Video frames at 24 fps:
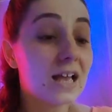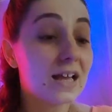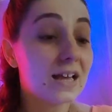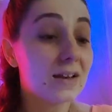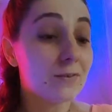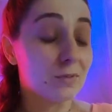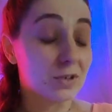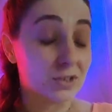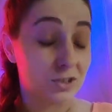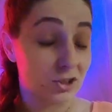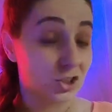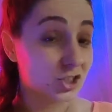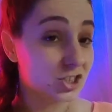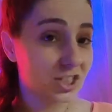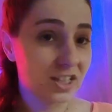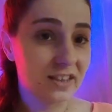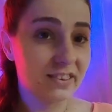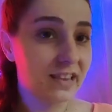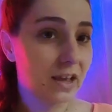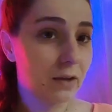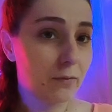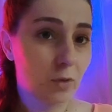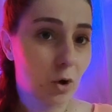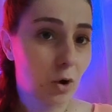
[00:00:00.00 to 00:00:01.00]
when you shut
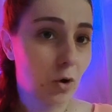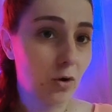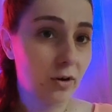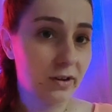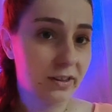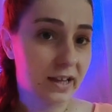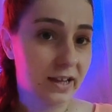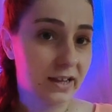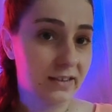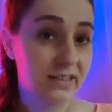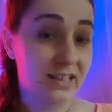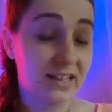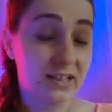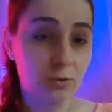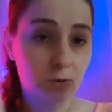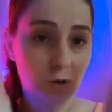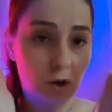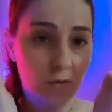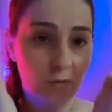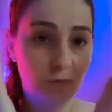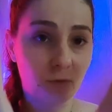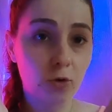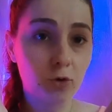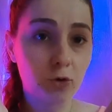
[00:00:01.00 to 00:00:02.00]
down all that and you
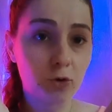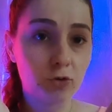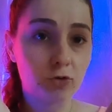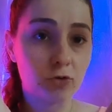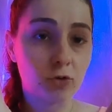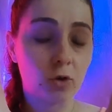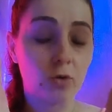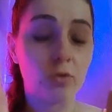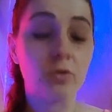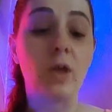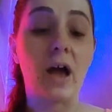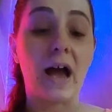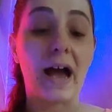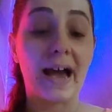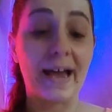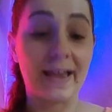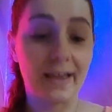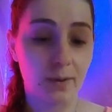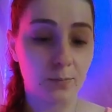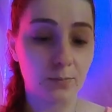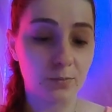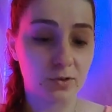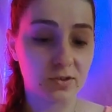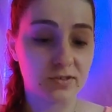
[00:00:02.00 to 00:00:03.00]
are focused on, I
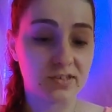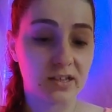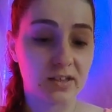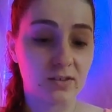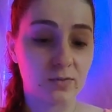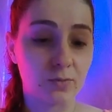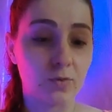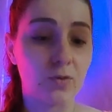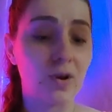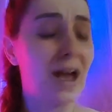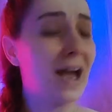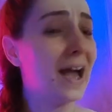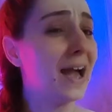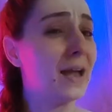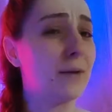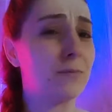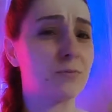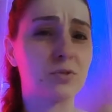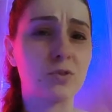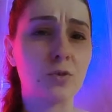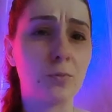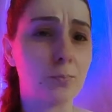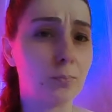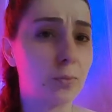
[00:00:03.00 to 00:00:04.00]
am successful, I am
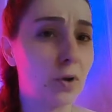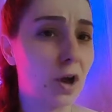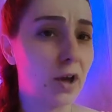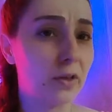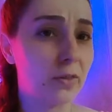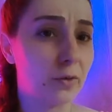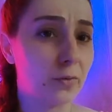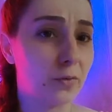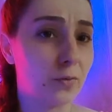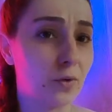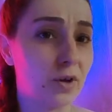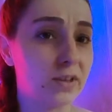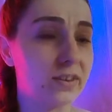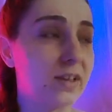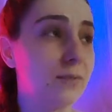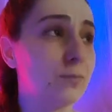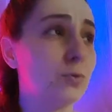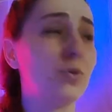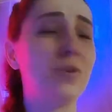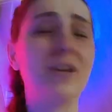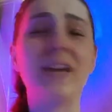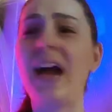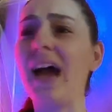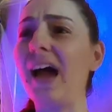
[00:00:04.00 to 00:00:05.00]
so proud of what I'm
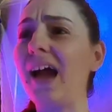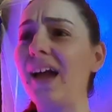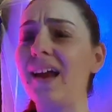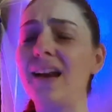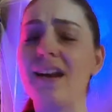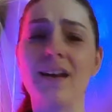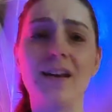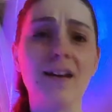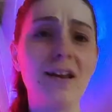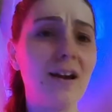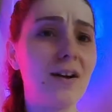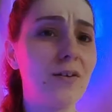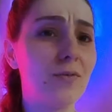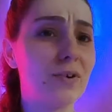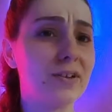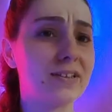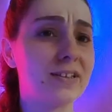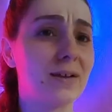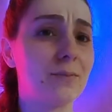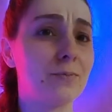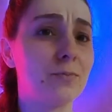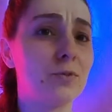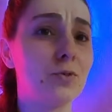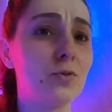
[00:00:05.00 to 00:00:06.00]
doing, I love
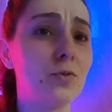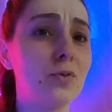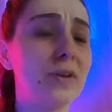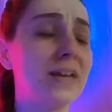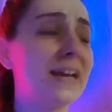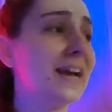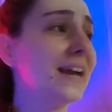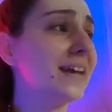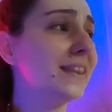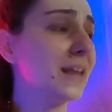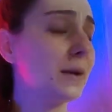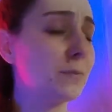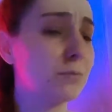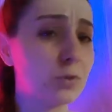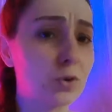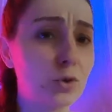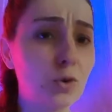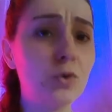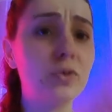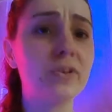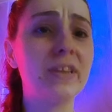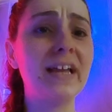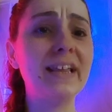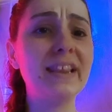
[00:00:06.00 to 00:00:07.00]
what I'm doing, and I'm
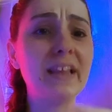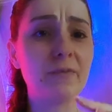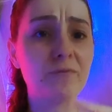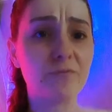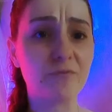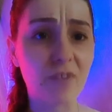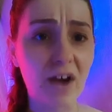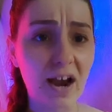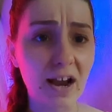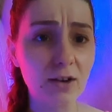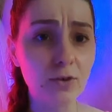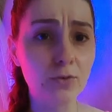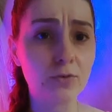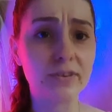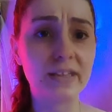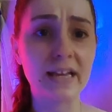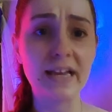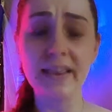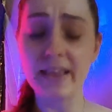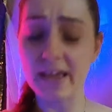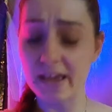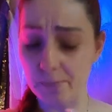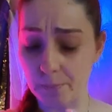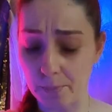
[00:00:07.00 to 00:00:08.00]
good, and I'm valued,
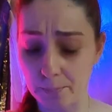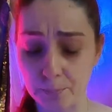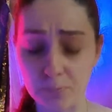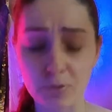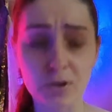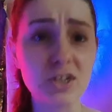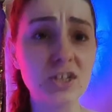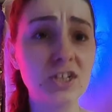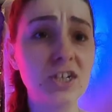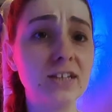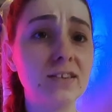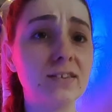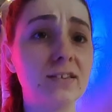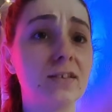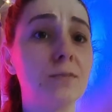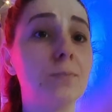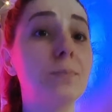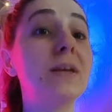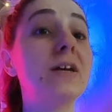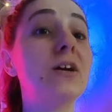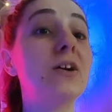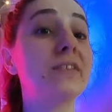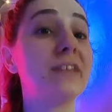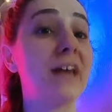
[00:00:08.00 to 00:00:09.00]
and I am appreciated
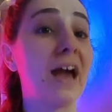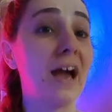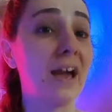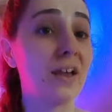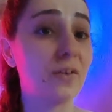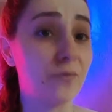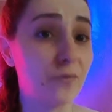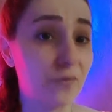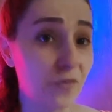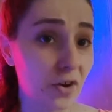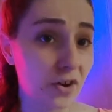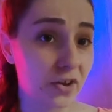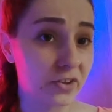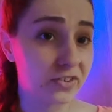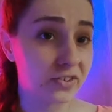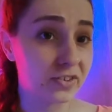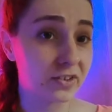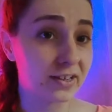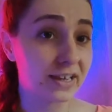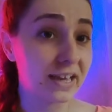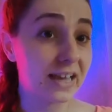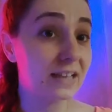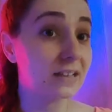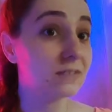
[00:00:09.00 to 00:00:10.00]
because I first,
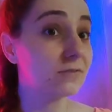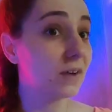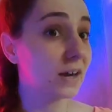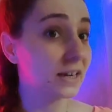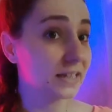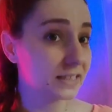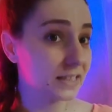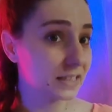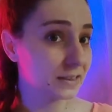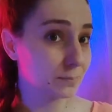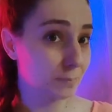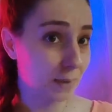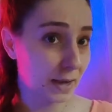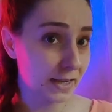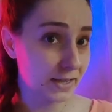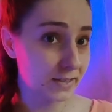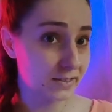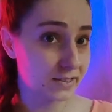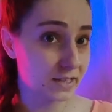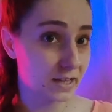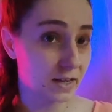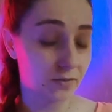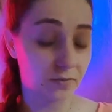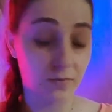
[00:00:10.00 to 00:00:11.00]
again, validated
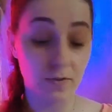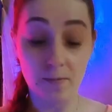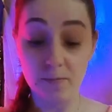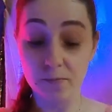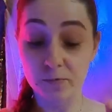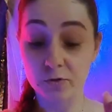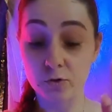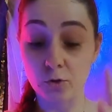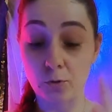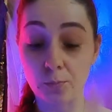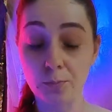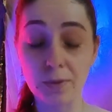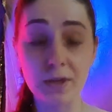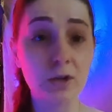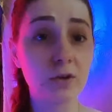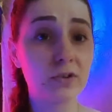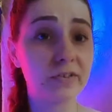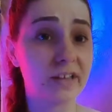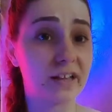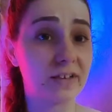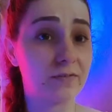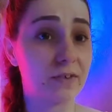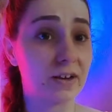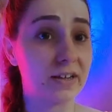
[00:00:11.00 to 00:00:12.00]
myself. So because
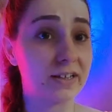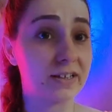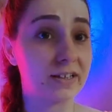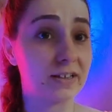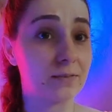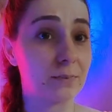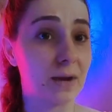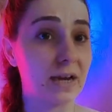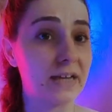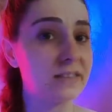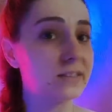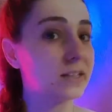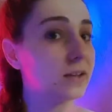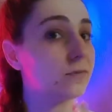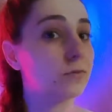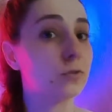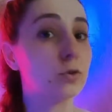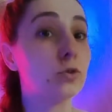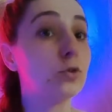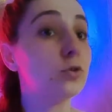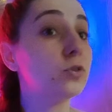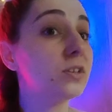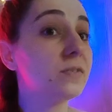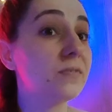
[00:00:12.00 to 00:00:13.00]
I validated myself, the
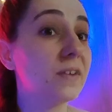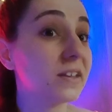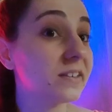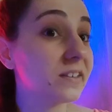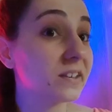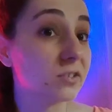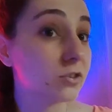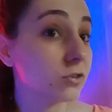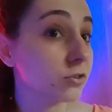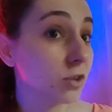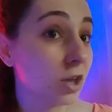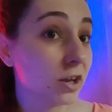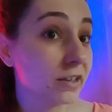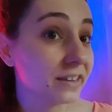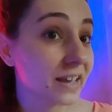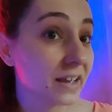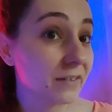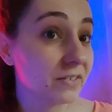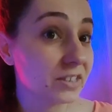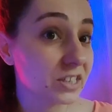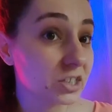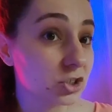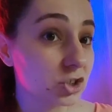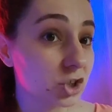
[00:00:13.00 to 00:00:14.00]
universe does not
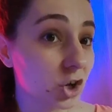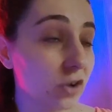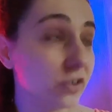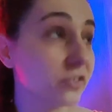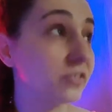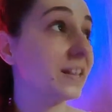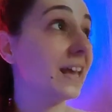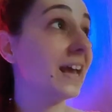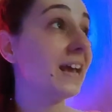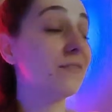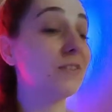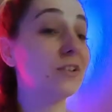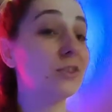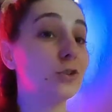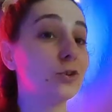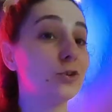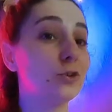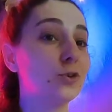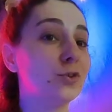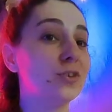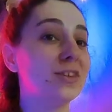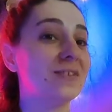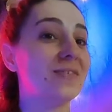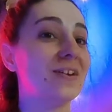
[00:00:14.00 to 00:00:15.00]
have any choice. Even the
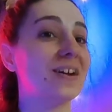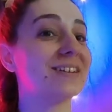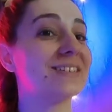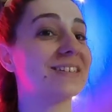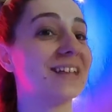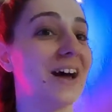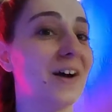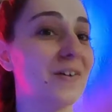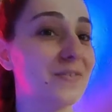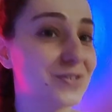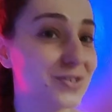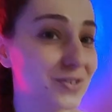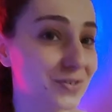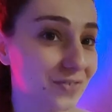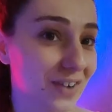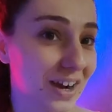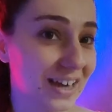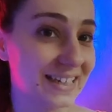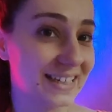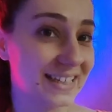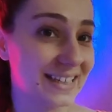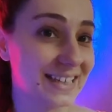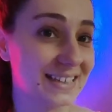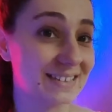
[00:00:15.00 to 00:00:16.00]
universe have to
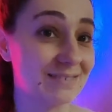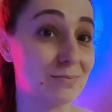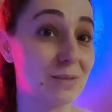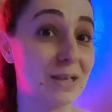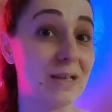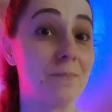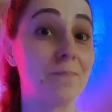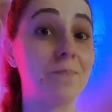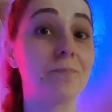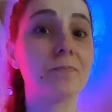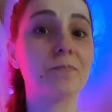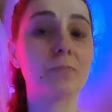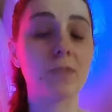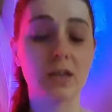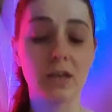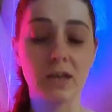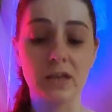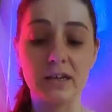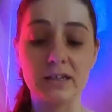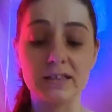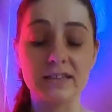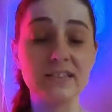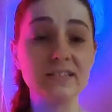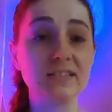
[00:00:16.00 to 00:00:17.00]
validate me.
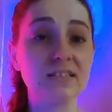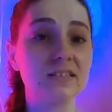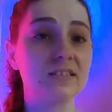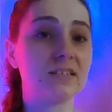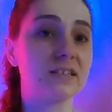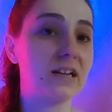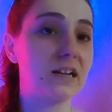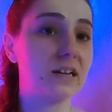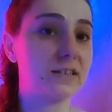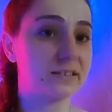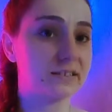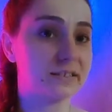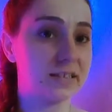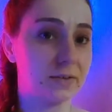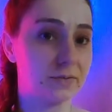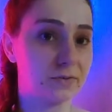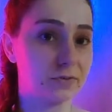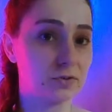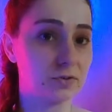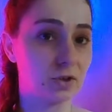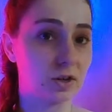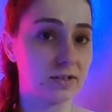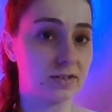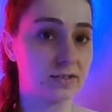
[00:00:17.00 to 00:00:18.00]
This is real
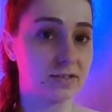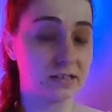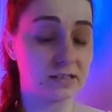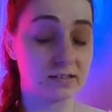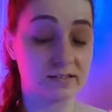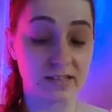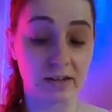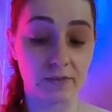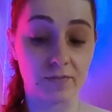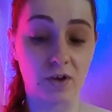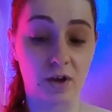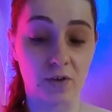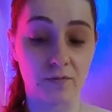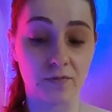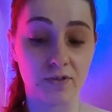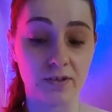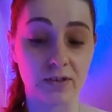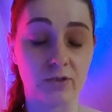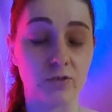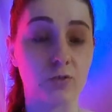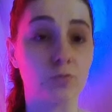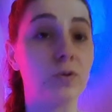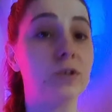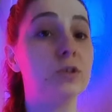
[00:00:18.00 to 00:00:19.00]
self-trust and
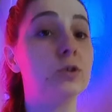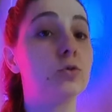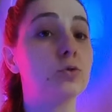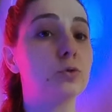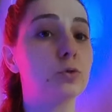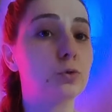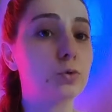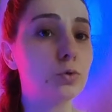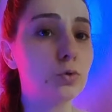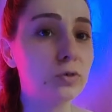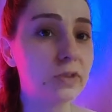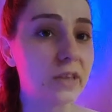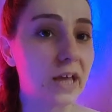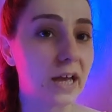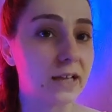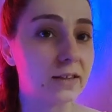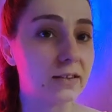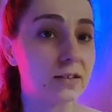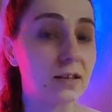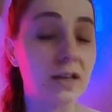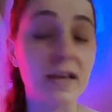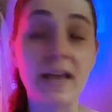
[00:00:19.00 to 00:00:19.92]
self-confidence. When you do that,